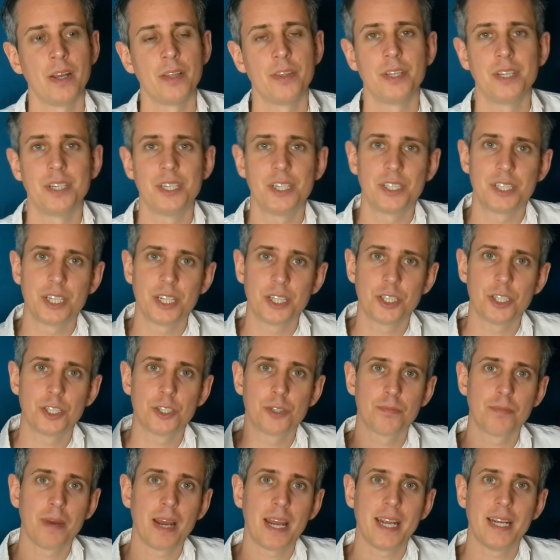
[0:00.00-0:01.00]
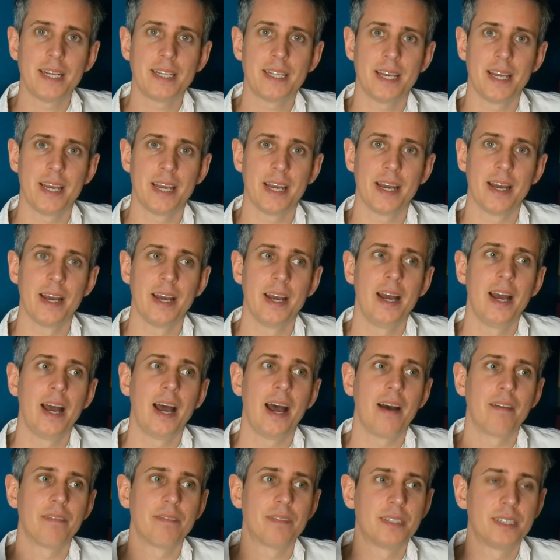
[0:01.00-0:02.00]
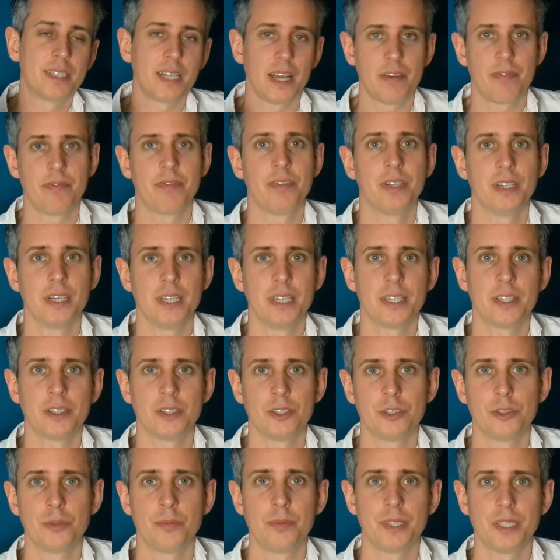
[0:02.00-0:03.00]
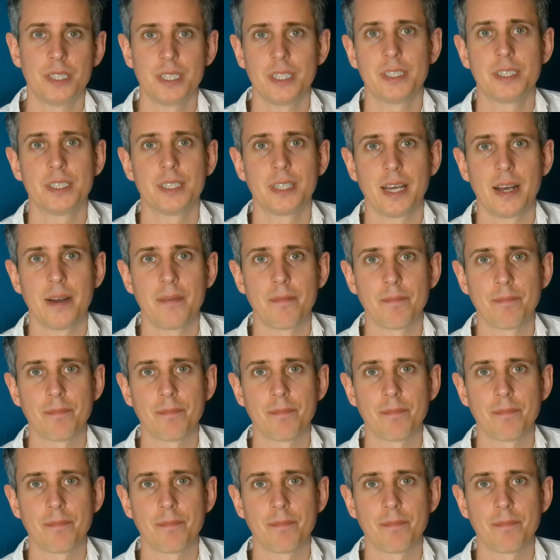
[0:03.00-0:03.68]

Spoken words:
the decisions made here have definitely contributed to that.